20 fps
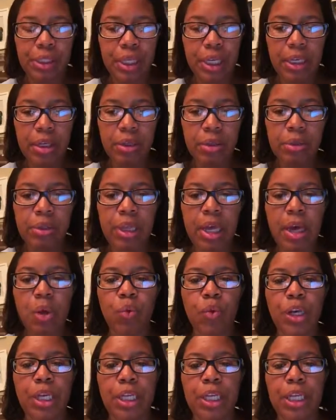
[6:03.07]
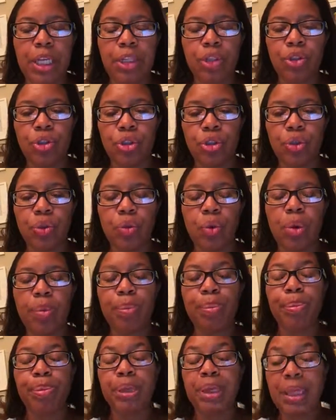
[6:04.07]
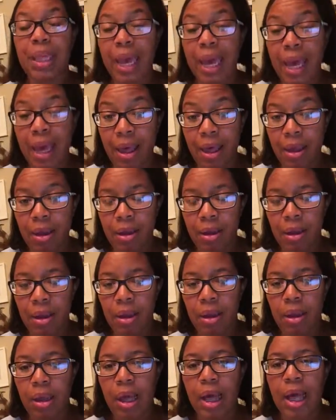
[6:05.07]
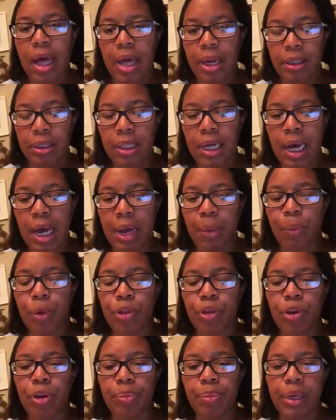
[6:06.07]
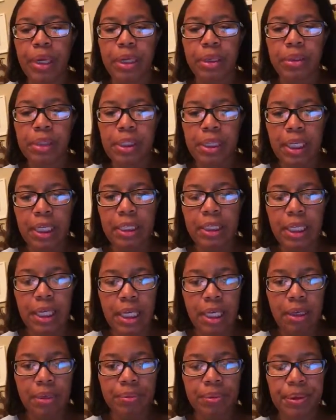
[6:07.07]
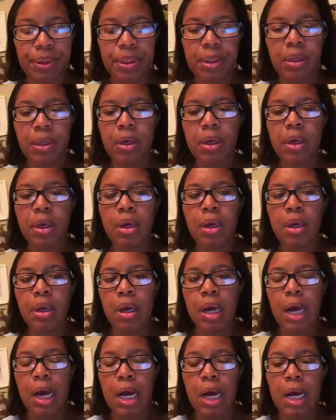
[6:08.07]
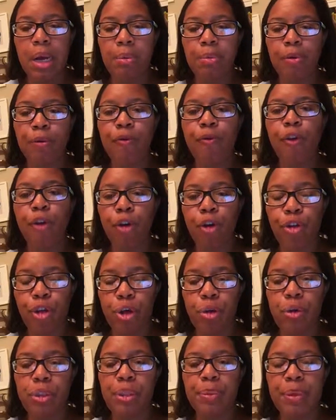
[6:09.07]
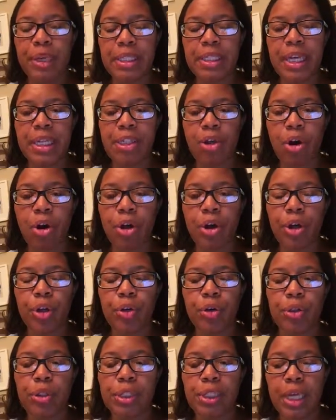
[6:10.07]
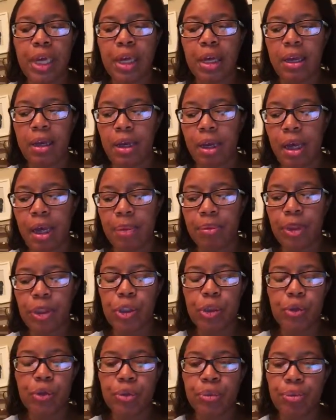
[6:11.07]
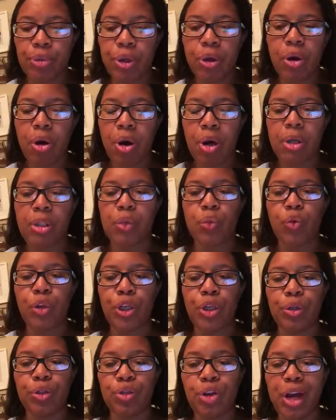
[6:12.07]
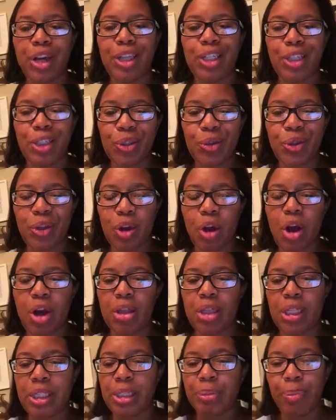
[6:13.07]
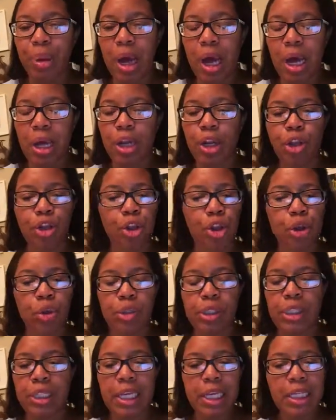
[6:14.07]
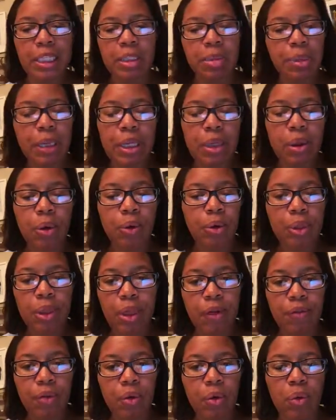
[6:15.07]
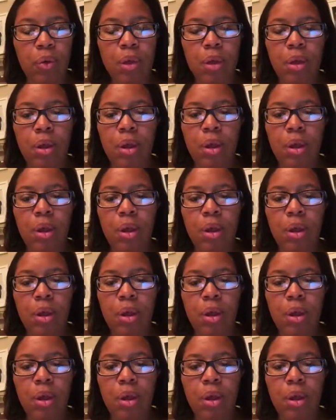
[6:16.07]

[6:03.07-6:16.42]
skills, and we need to plan ahead of time with our PLC teams for those, because as the article said, the Susan Brookharts, when you're trying to do it on the spot, those tend to be lower level